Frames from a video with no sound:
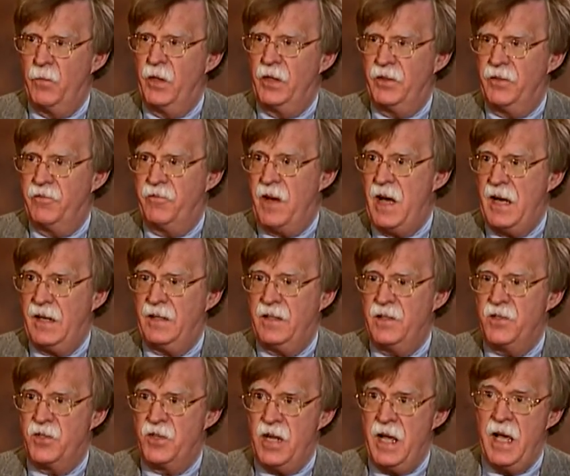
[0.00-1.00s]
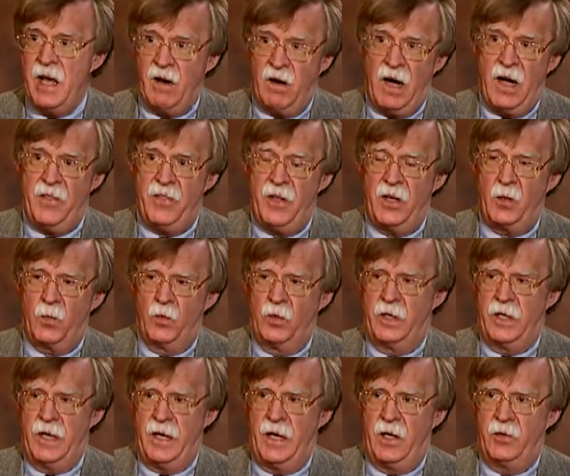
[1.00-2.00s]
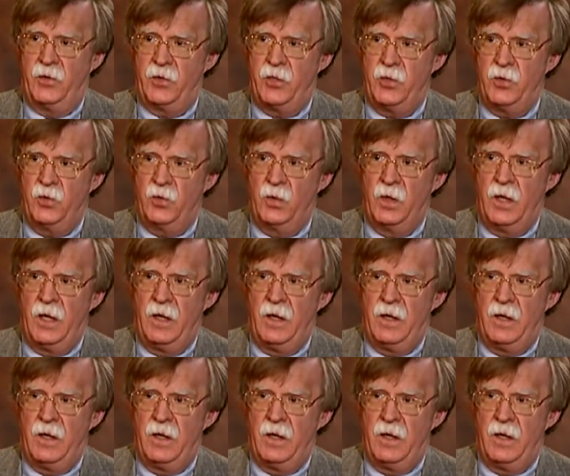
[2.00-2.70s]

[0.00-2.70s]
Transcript: But the fact is now, I think we're down to